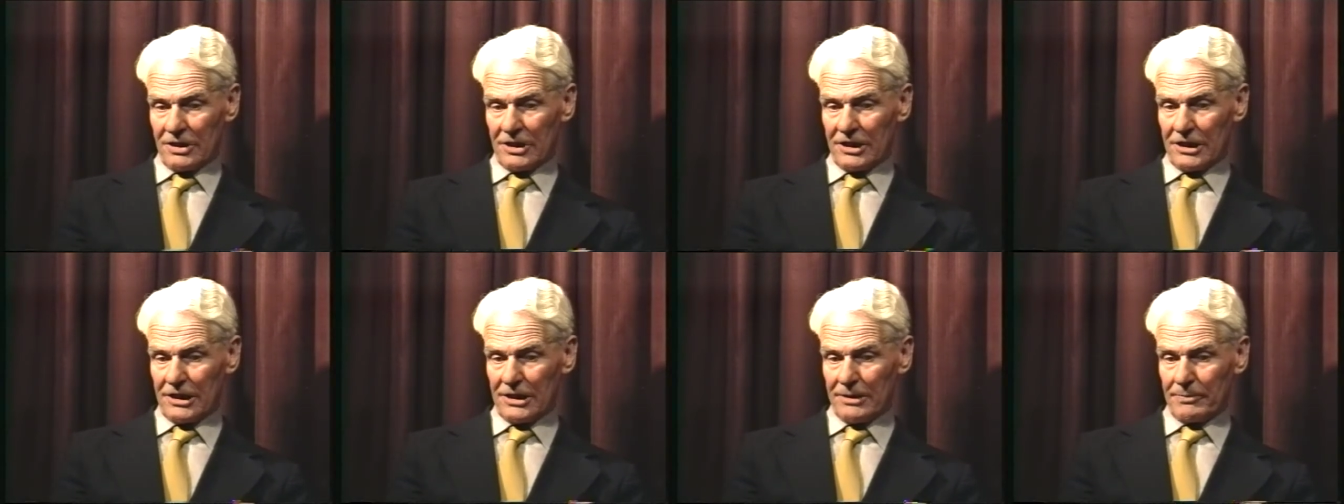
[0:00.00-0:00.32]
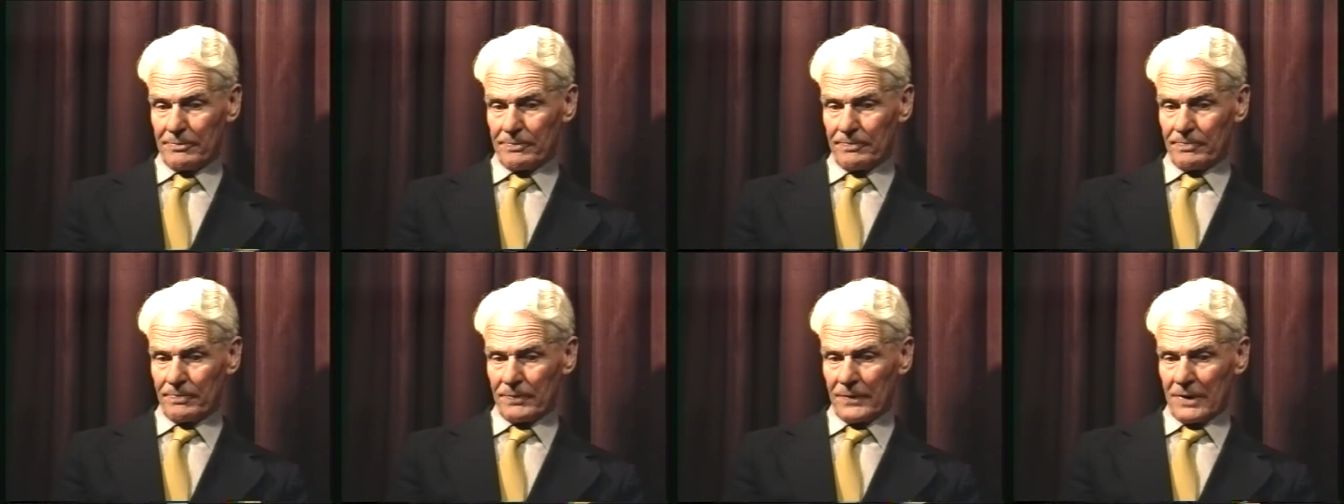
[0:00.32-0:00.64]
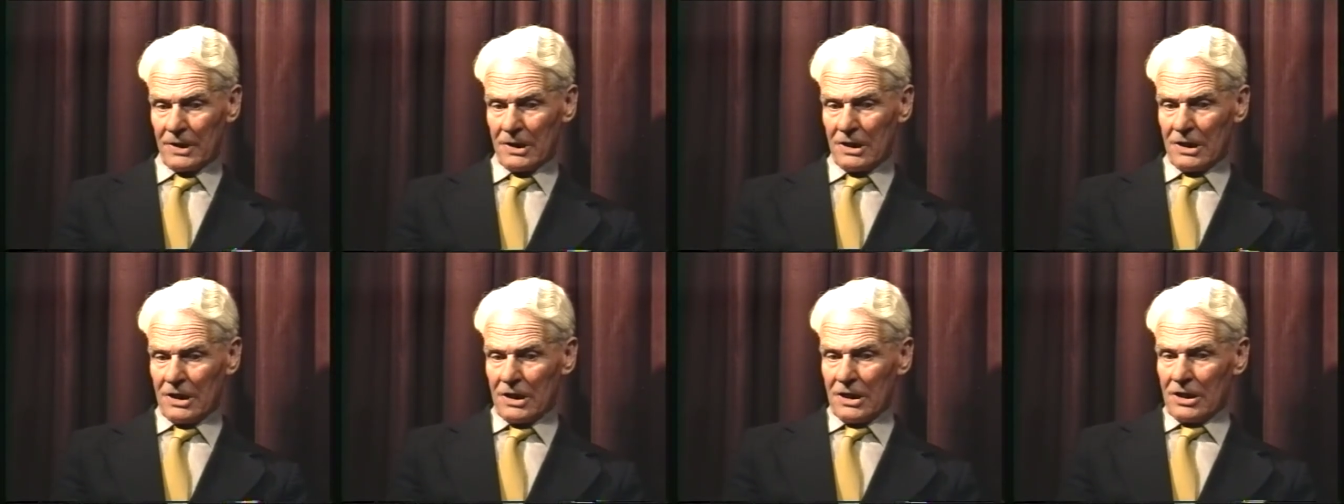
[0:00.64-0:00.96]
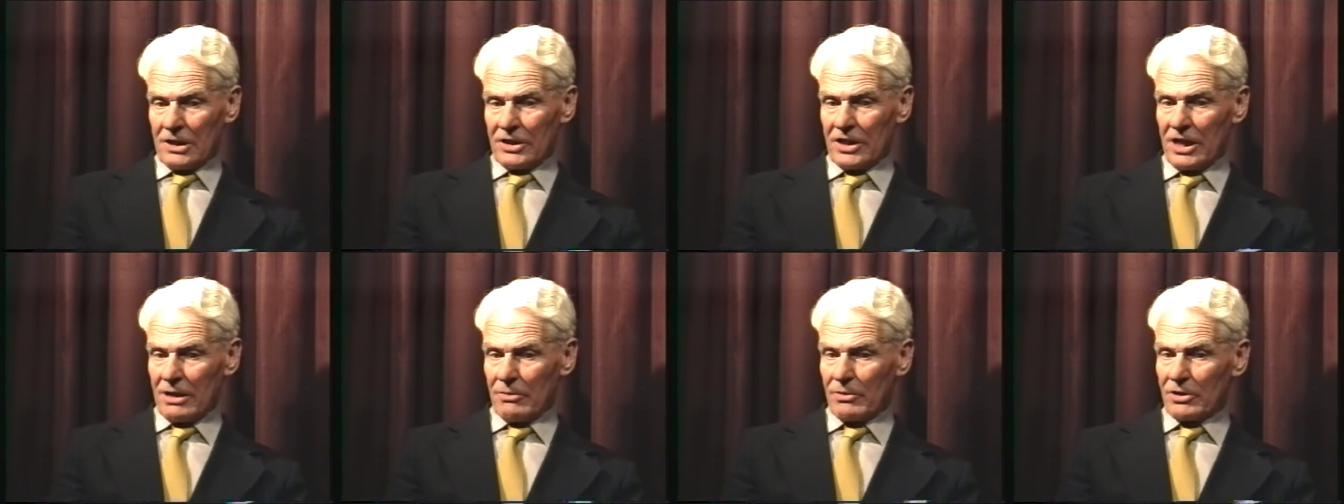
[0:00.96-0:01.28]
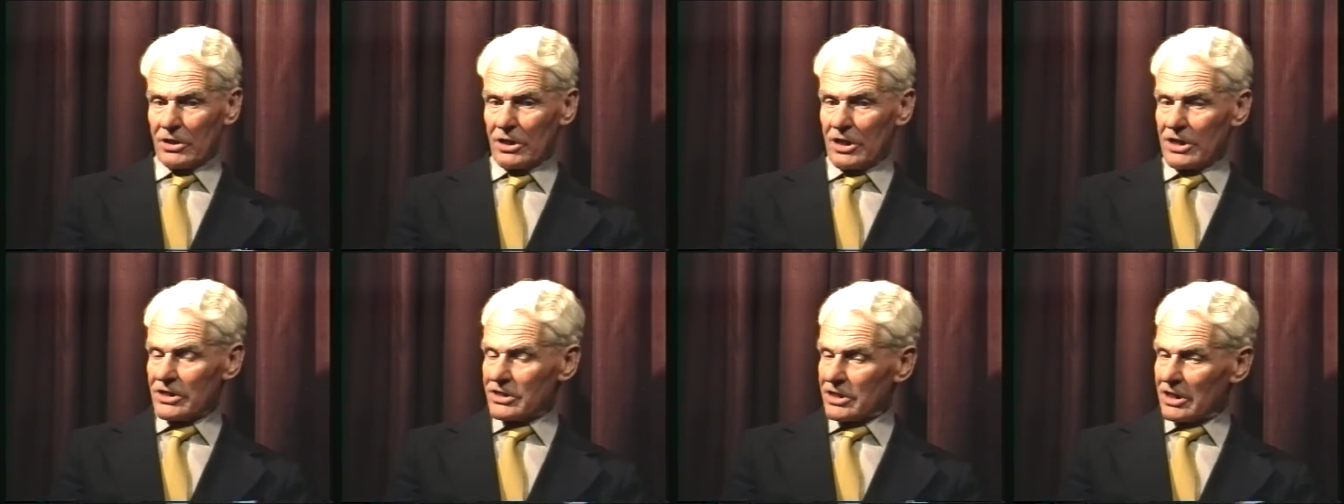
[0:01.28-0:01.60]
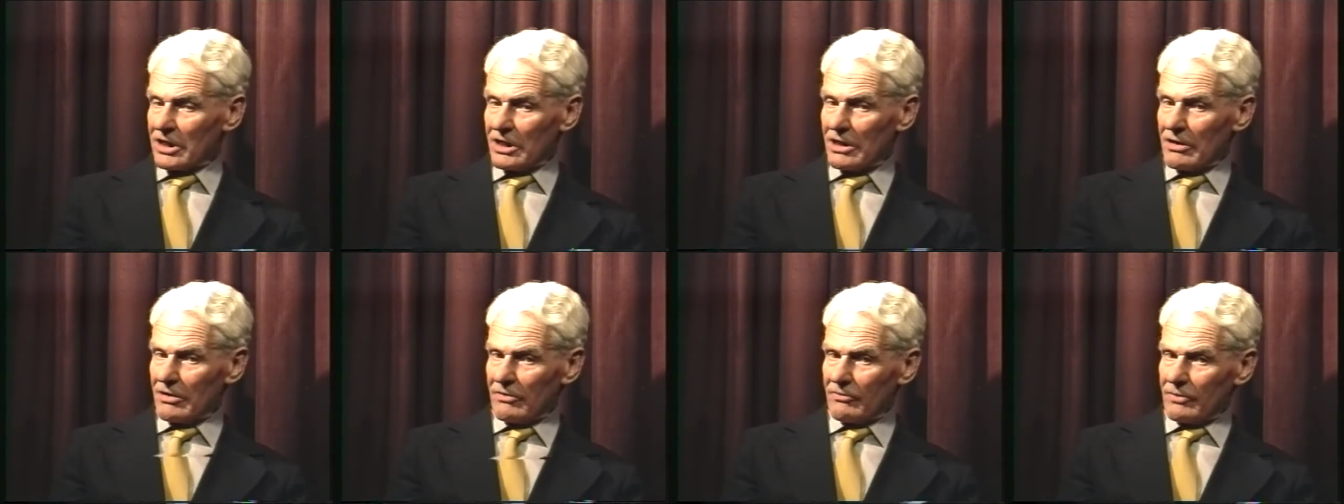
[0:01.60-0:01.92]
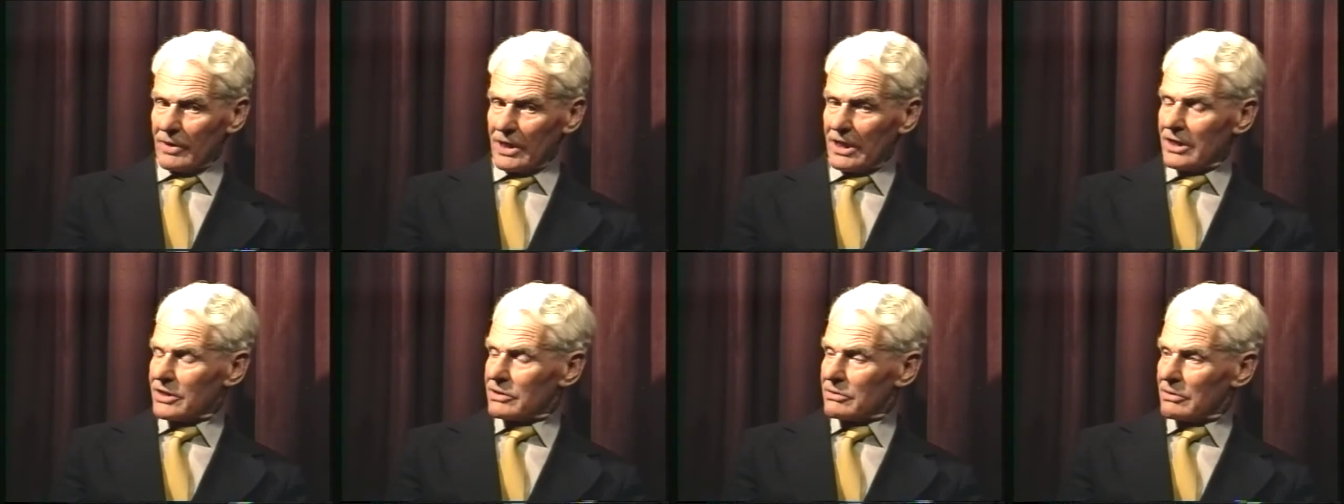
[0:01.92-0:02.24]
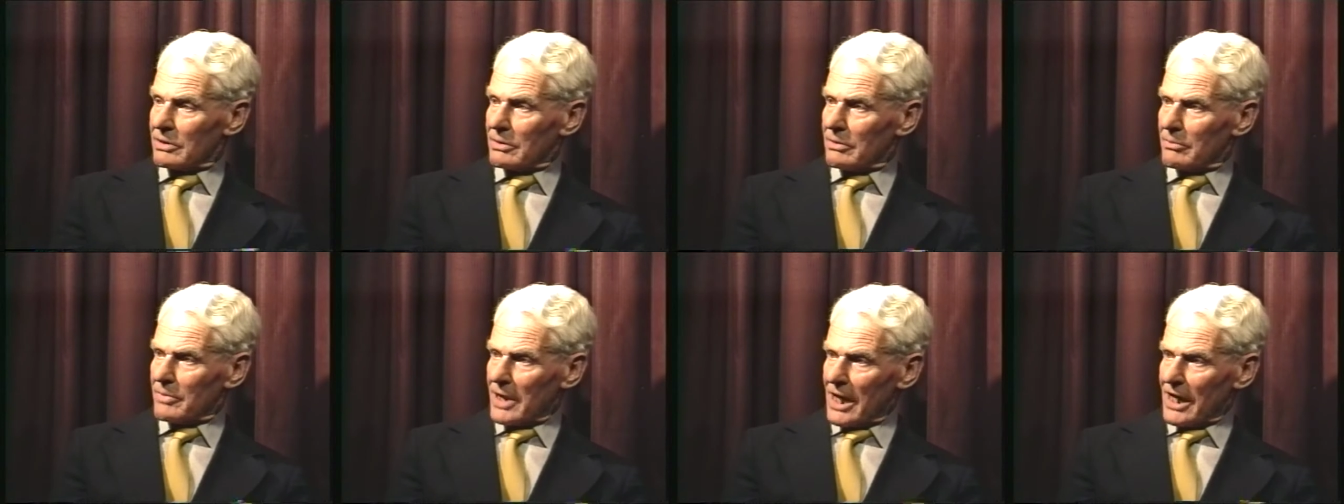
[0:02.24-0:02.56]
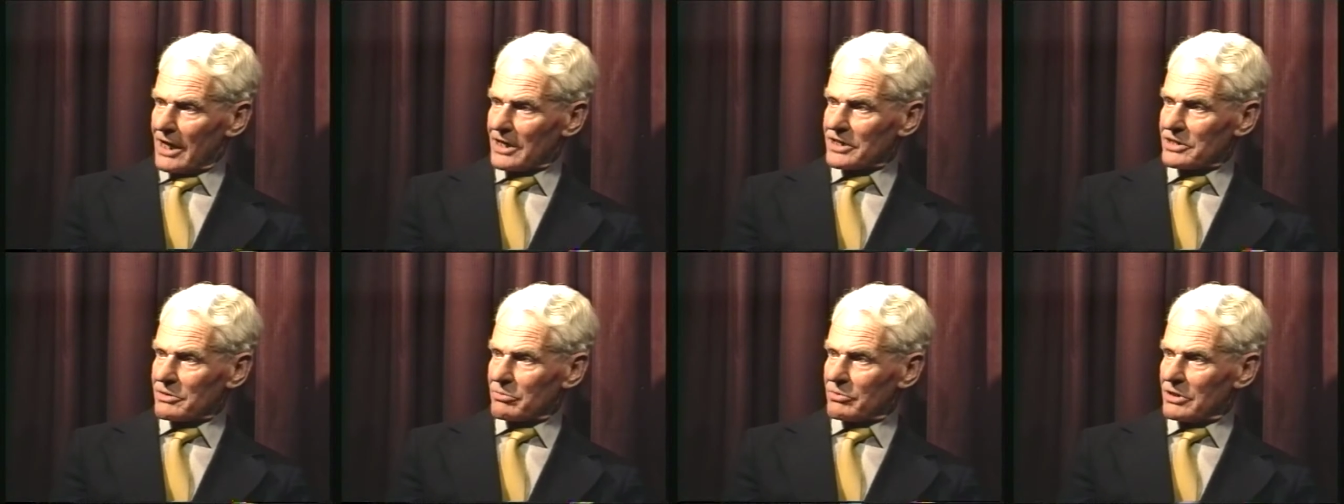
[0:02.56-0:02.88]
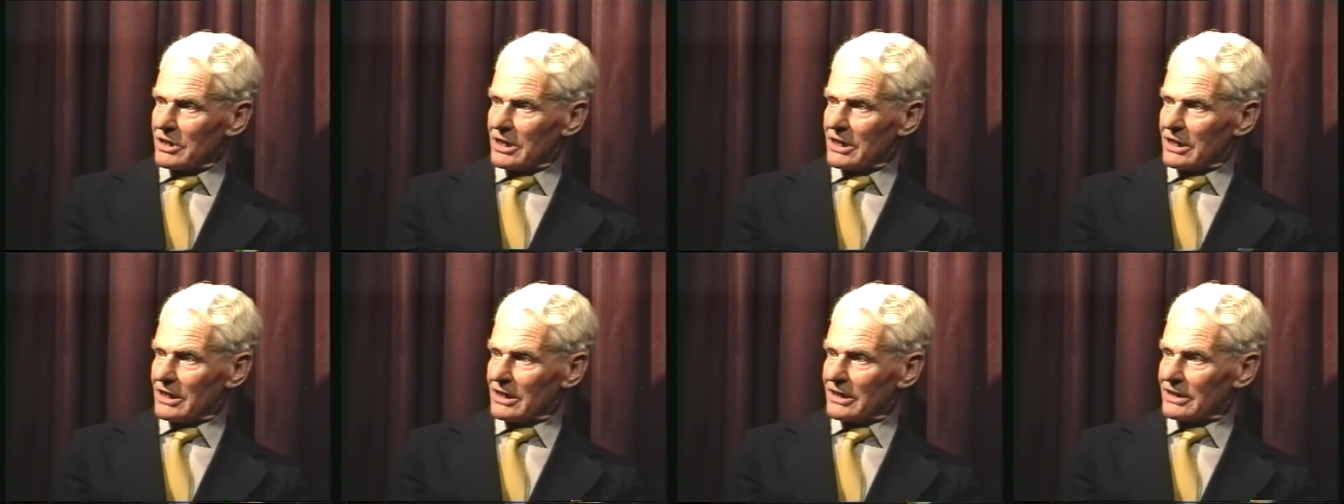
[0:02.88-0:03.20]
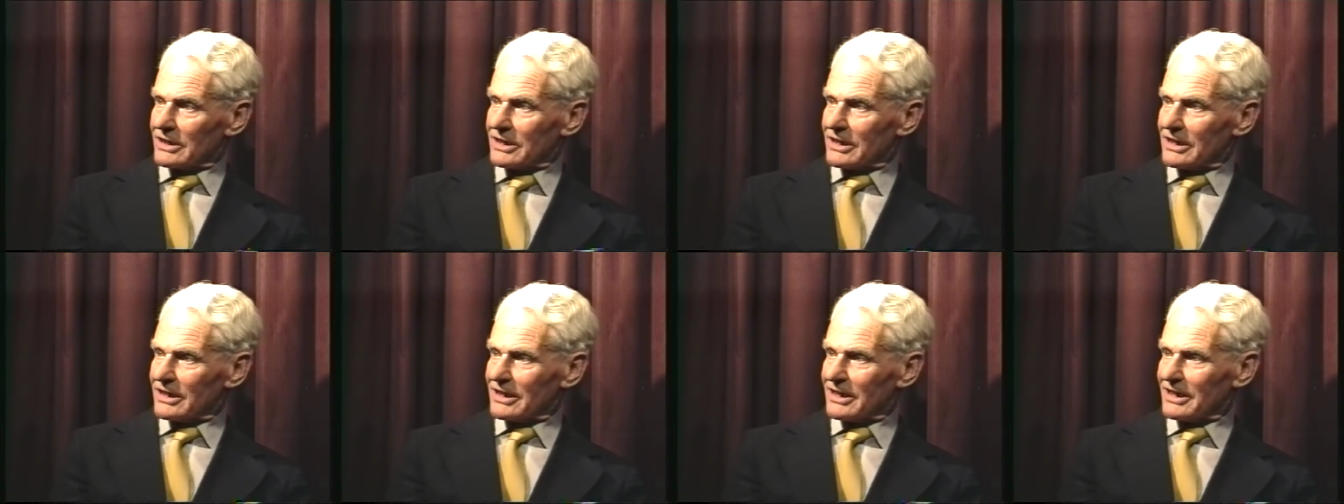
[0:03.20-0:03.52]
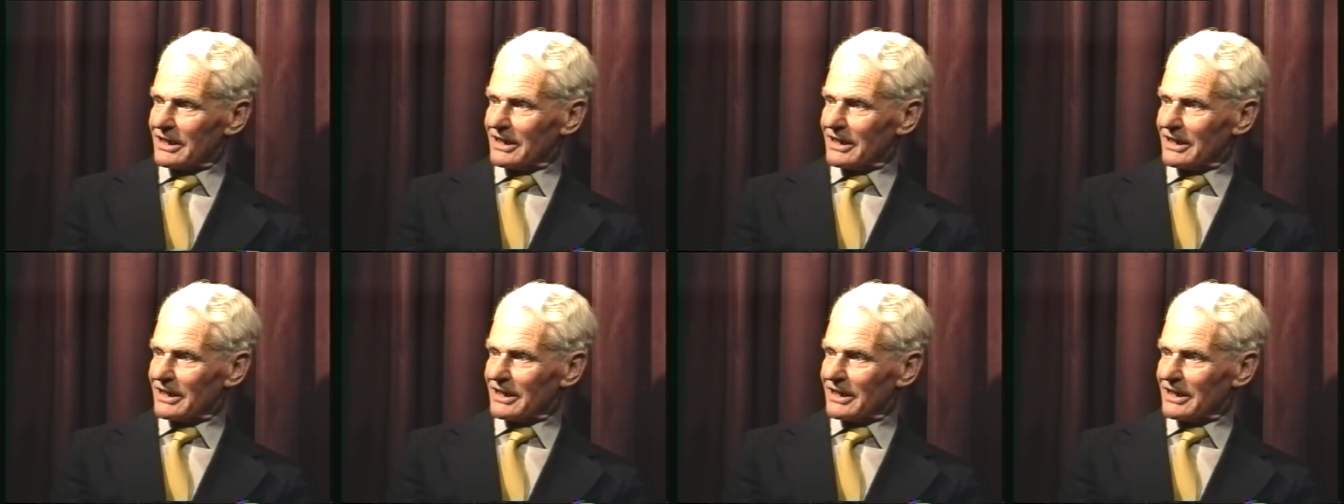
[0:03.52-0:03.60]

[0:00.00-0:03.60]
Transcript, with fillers: um, they were going to go into a man's world,